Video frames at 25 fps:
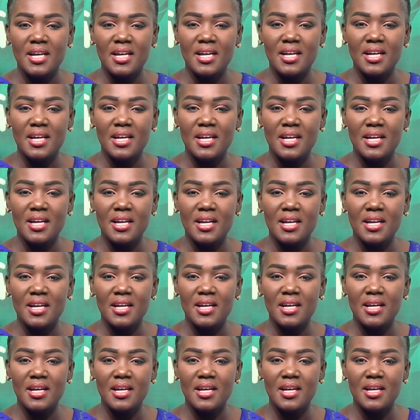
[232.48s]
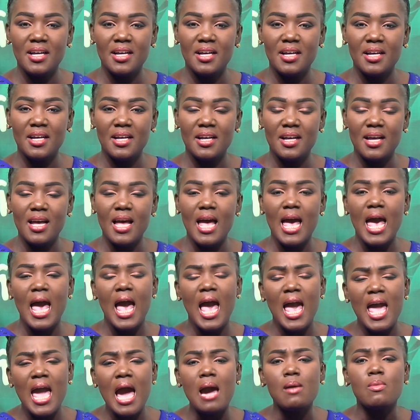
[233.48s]
The Kasafi Akwetia.
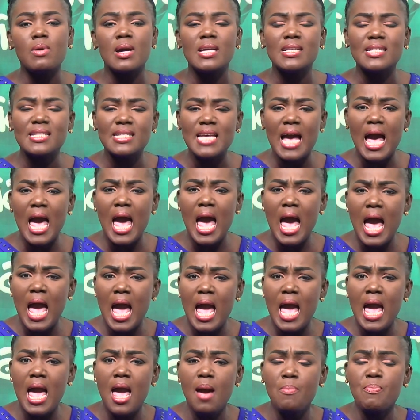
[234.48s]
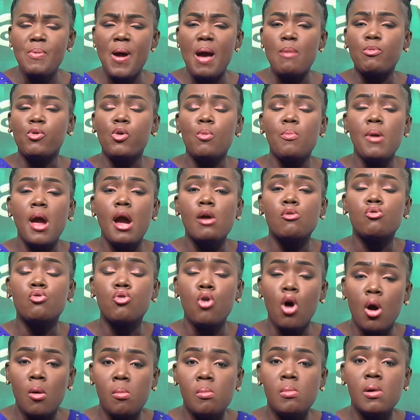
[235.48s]
Hey, Akwetia. Hey, Pratube
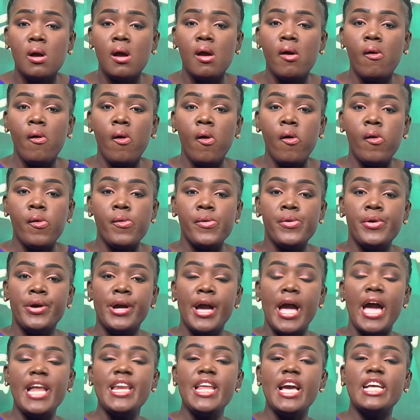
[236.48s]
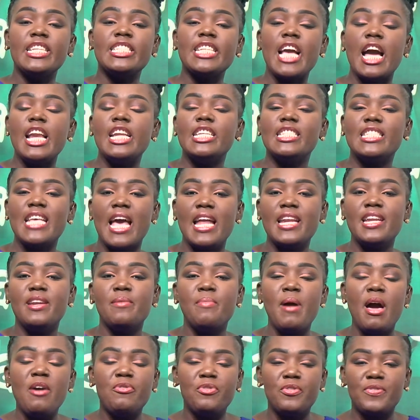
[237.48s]
Kum. And you're scanning sending the
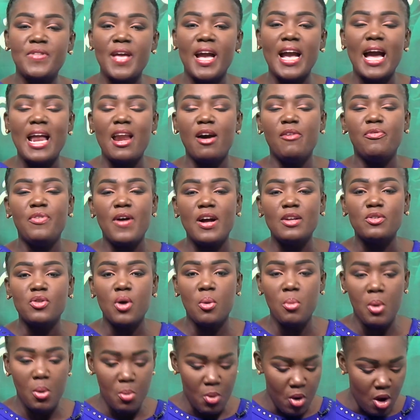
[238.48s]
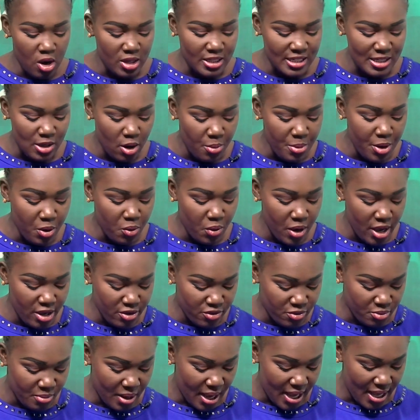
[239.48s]
best fifty and Phantom Watch and Obekwe
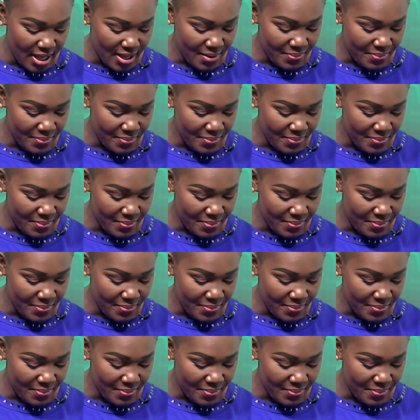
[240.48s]
Juma.